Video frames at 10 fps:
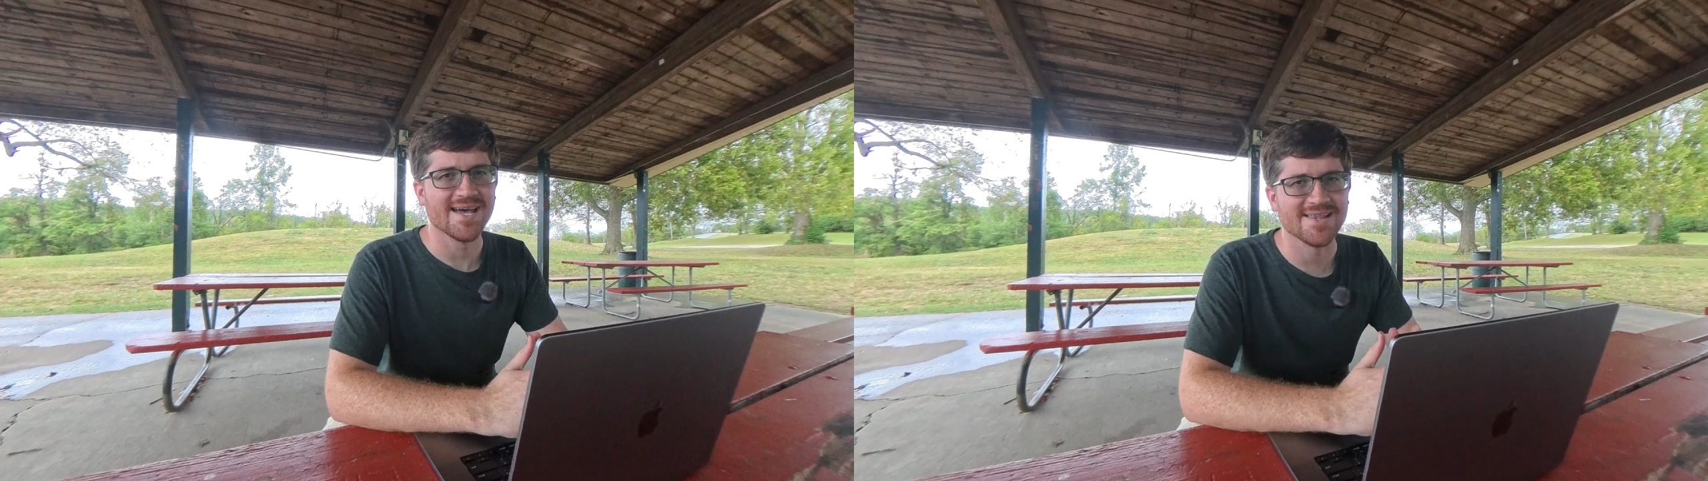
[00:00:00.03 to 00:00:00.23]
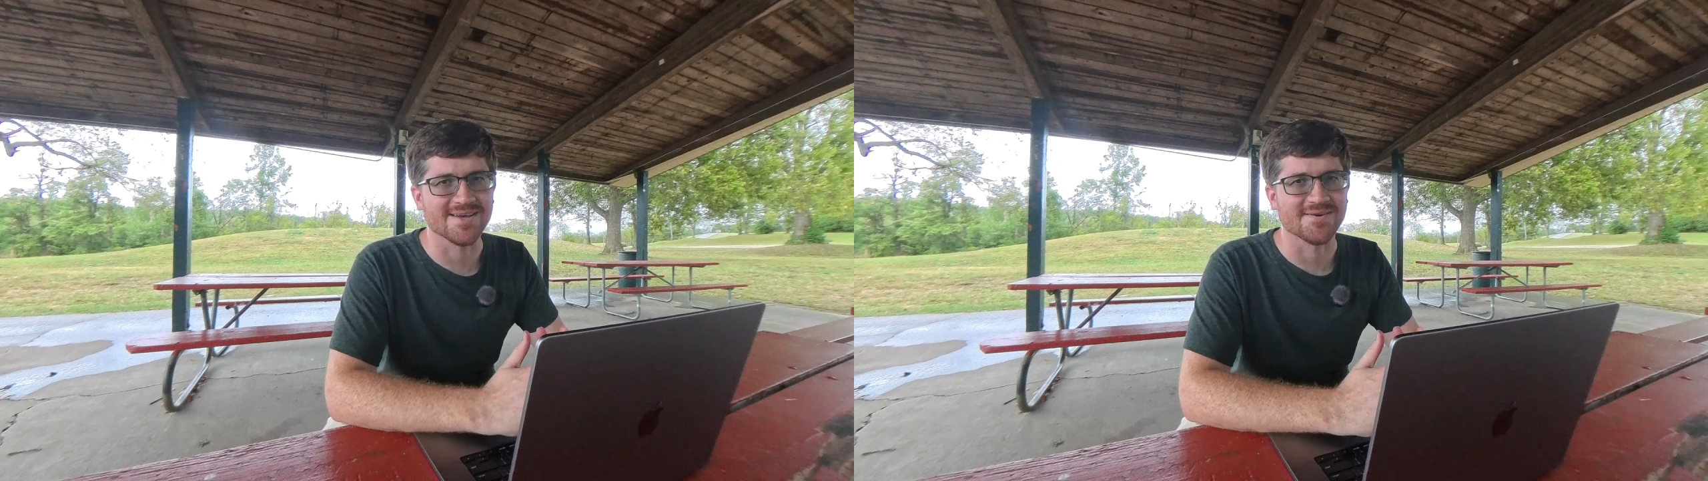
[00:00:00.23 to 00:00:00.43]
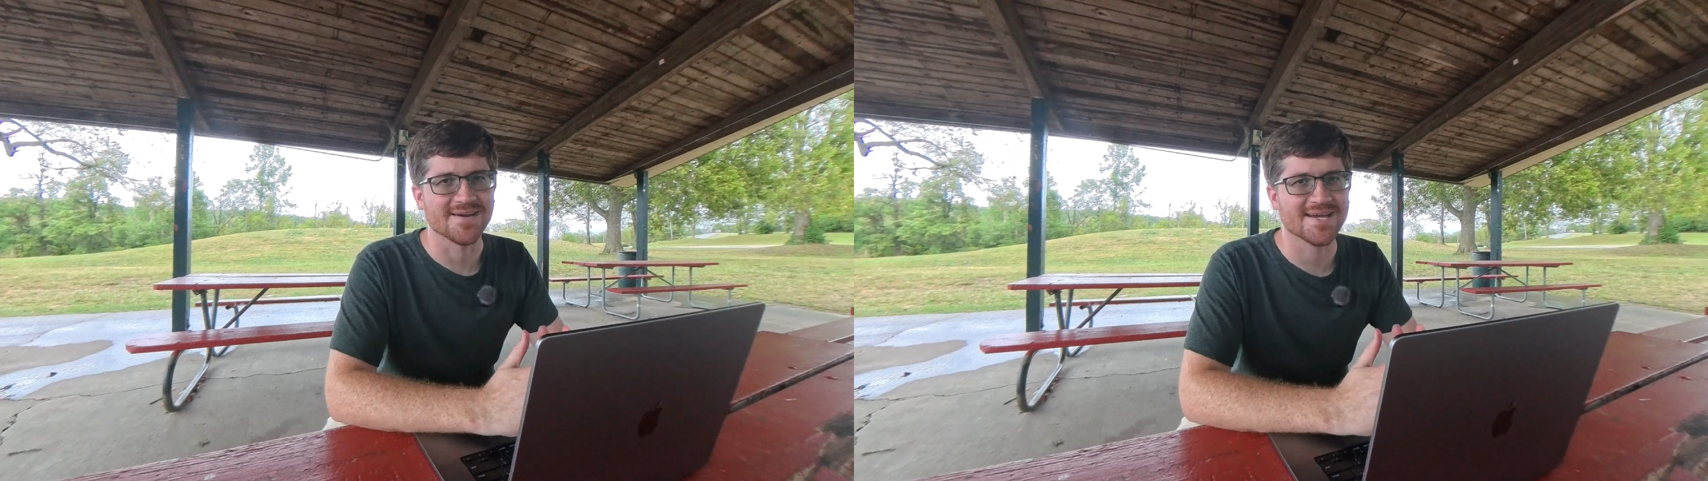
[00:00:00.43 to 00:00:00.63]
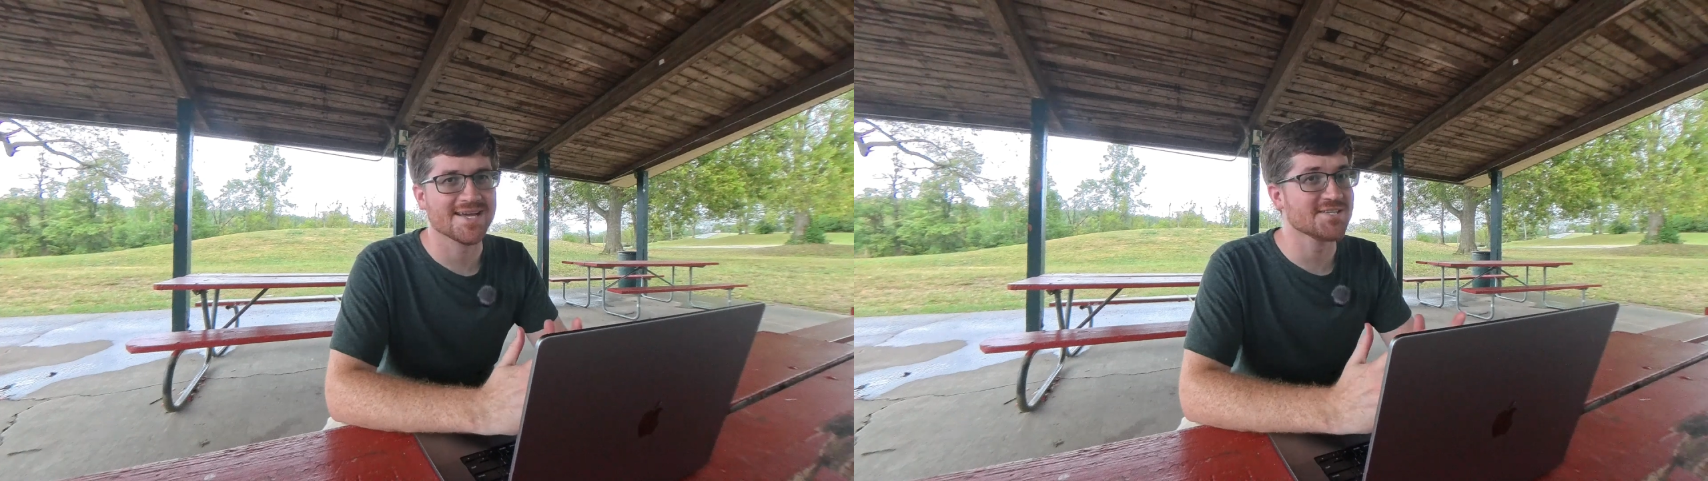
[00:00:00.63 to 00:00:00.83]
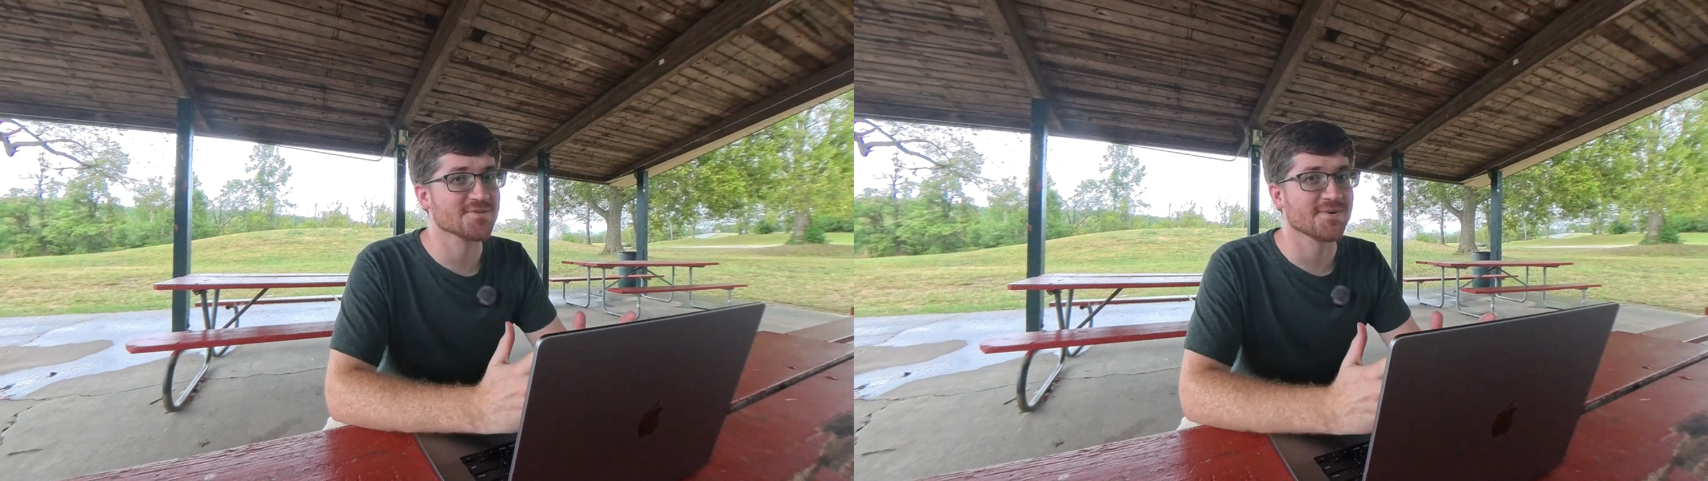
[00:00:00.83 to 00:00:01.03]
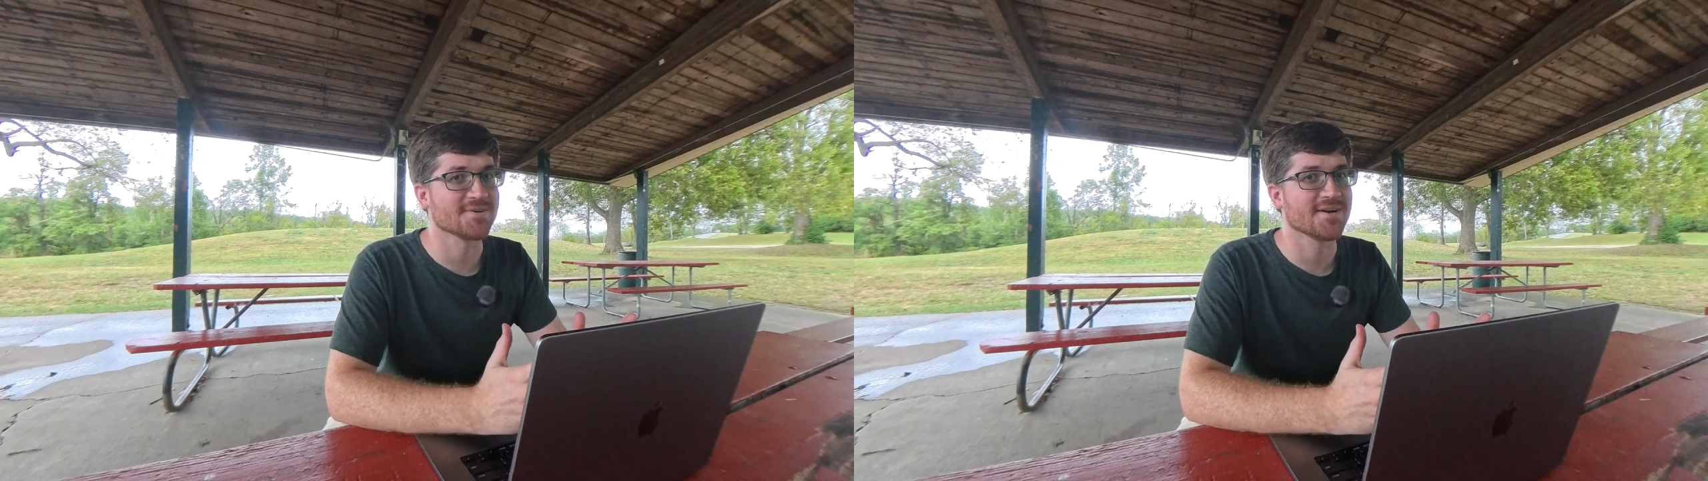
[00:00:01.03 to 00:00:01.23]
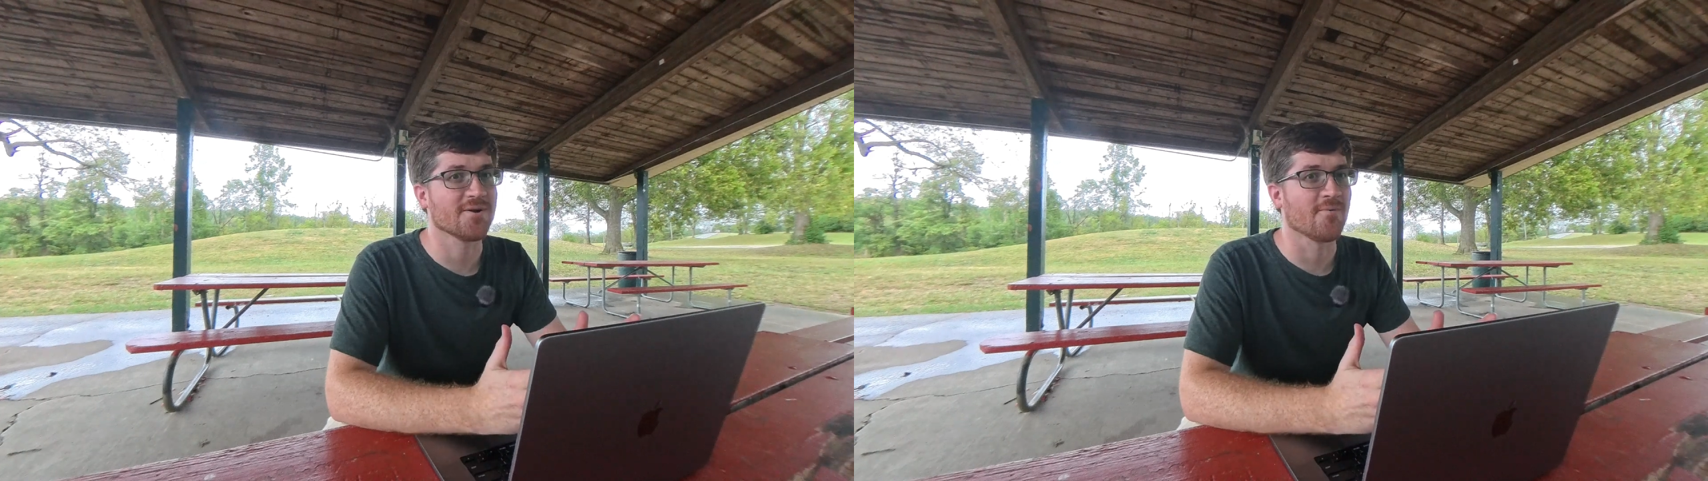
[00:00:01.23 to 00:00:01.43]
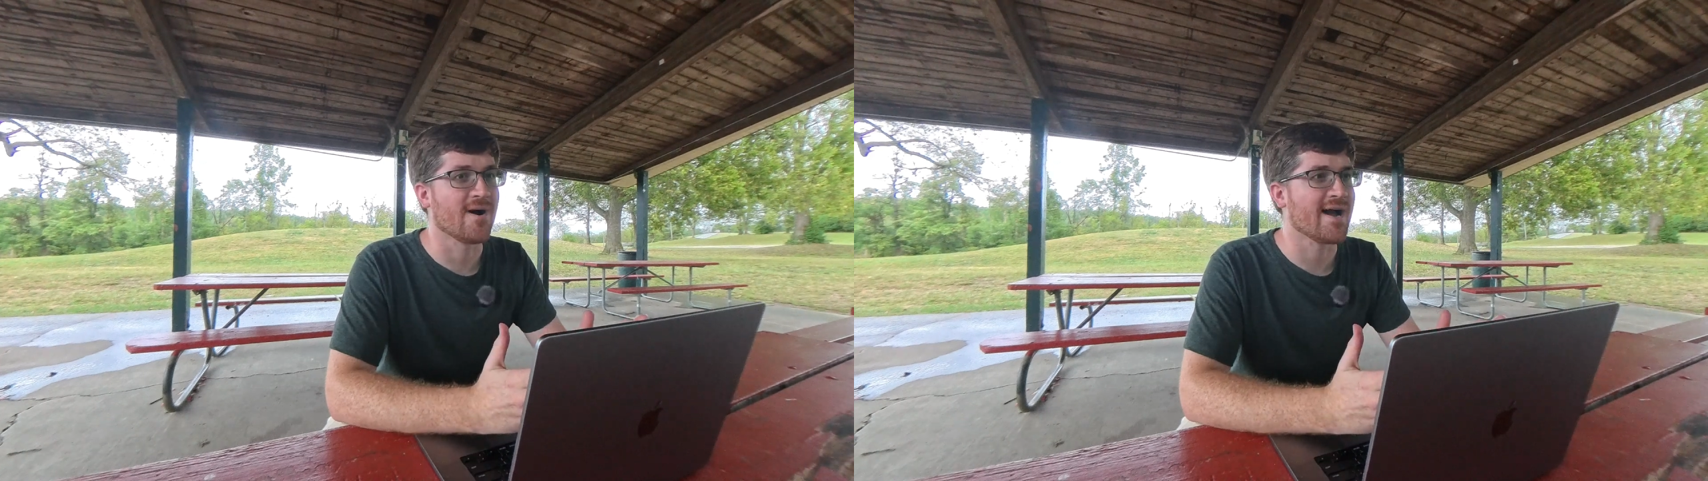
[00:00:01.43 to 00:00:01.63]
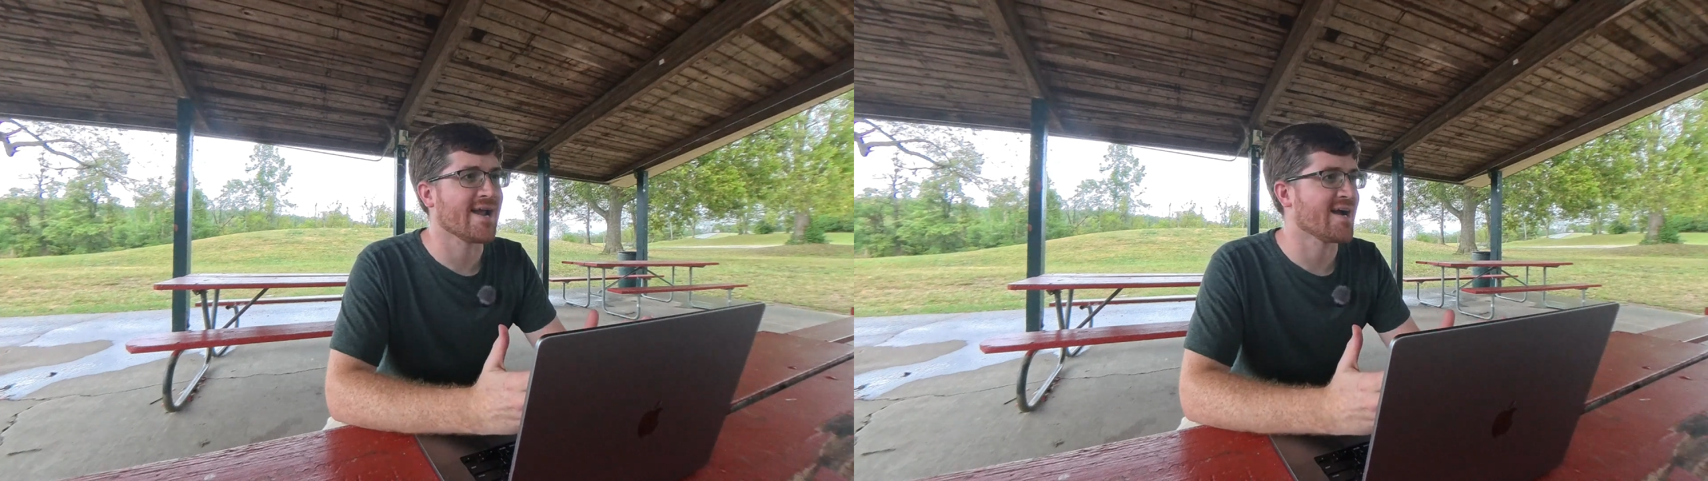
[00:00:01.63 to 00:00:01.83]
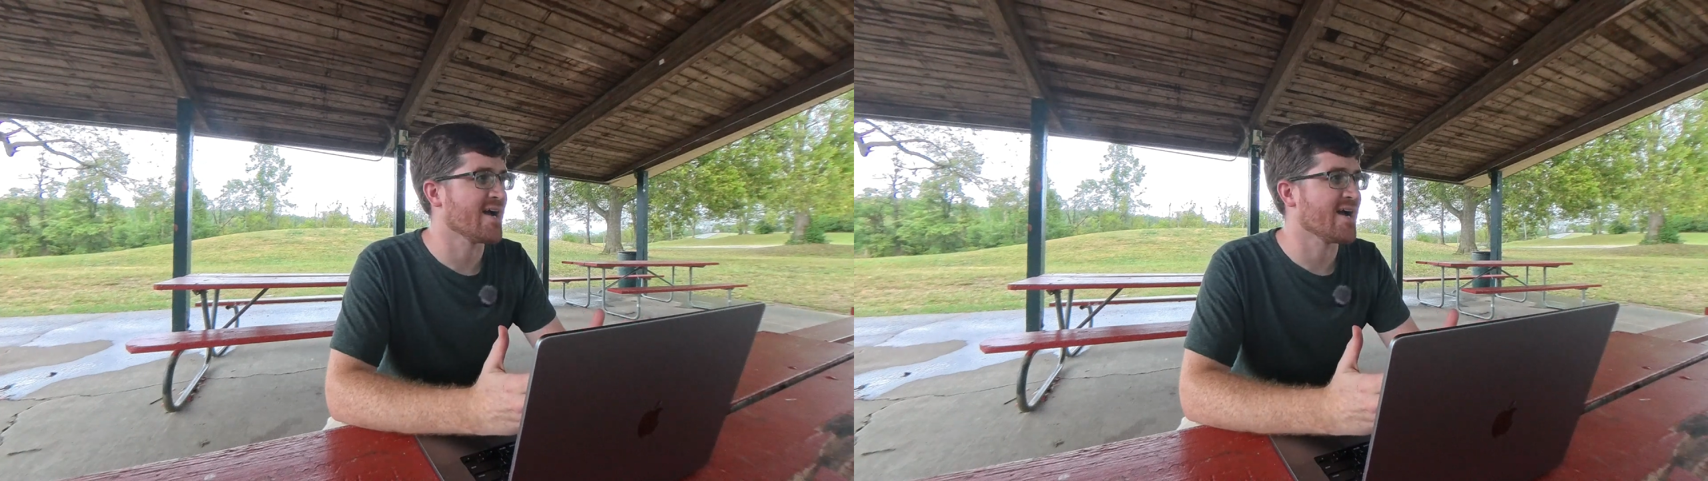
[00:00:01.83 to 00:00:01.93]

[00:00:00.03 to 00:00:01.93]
Hello, in case you're wondering why